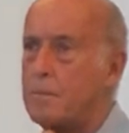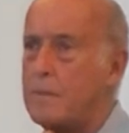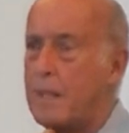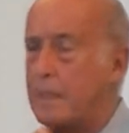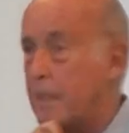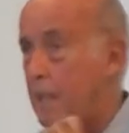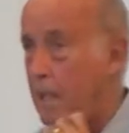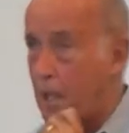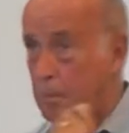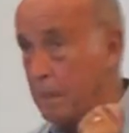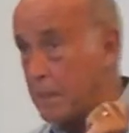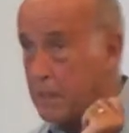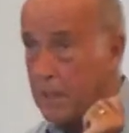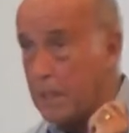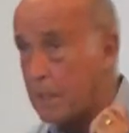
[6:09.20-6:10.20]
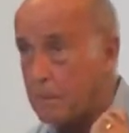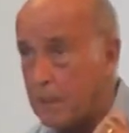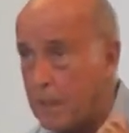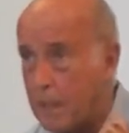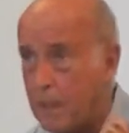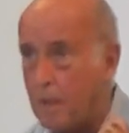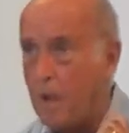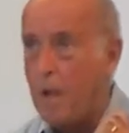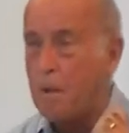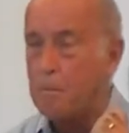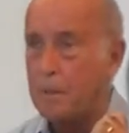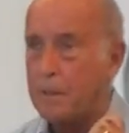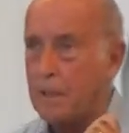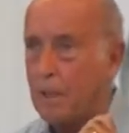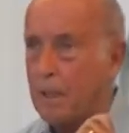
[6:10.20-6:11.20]
not I don't mention it every day,
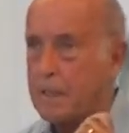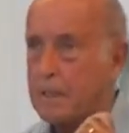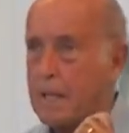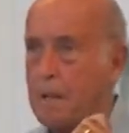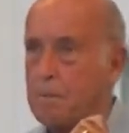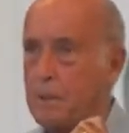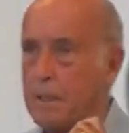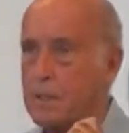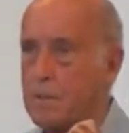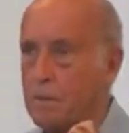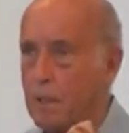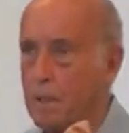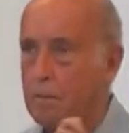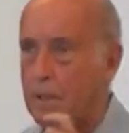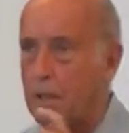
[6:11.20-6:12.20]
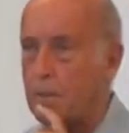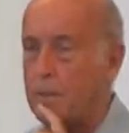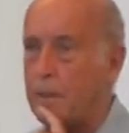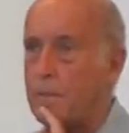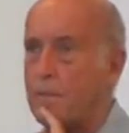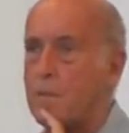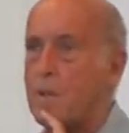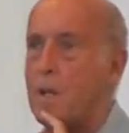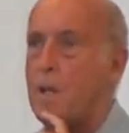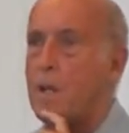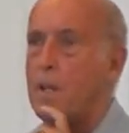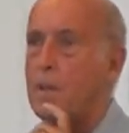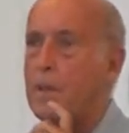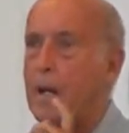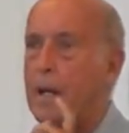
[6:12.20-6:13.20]
but there are times when it's really relevant
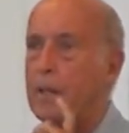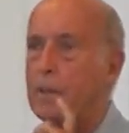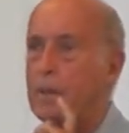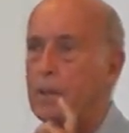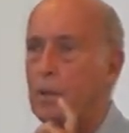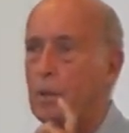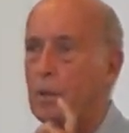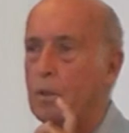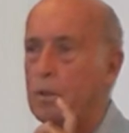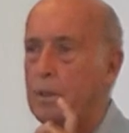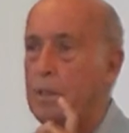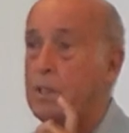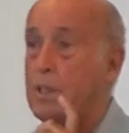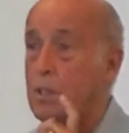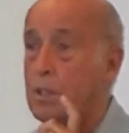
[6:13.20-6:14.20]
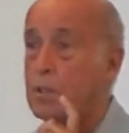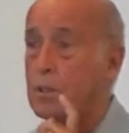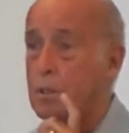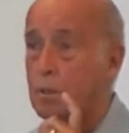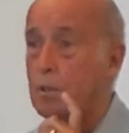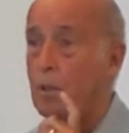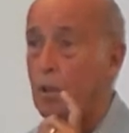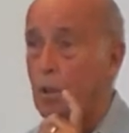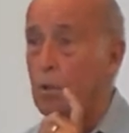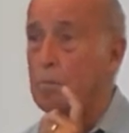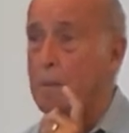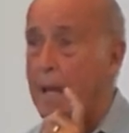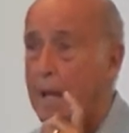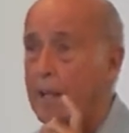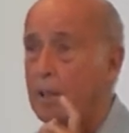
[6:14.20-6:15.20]
that the old, Nietzsche's
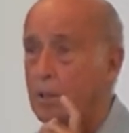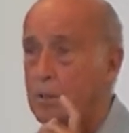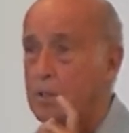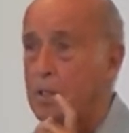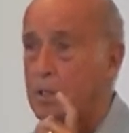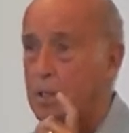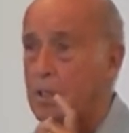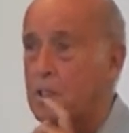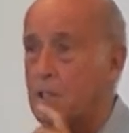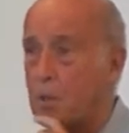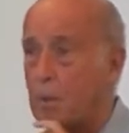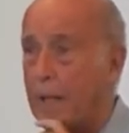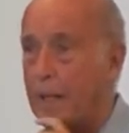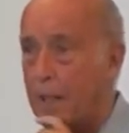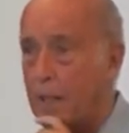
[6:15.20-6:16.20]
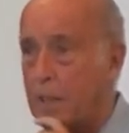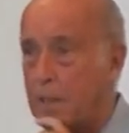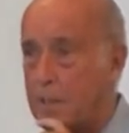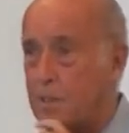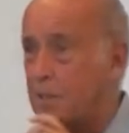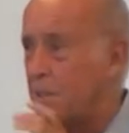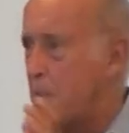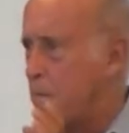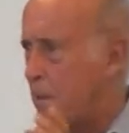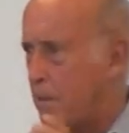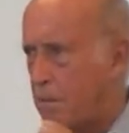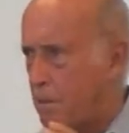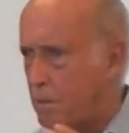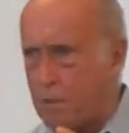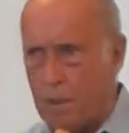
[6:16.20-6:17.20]
old man goes into the square. It's only
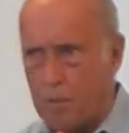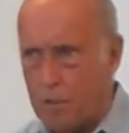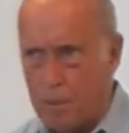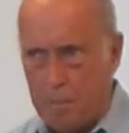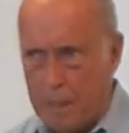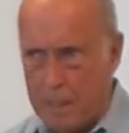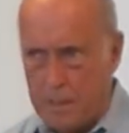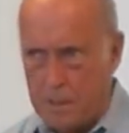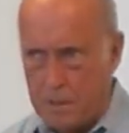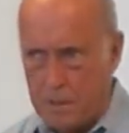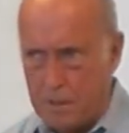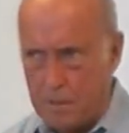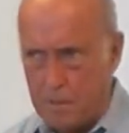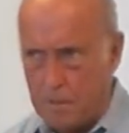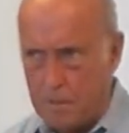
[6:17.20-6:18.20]
about three or four pages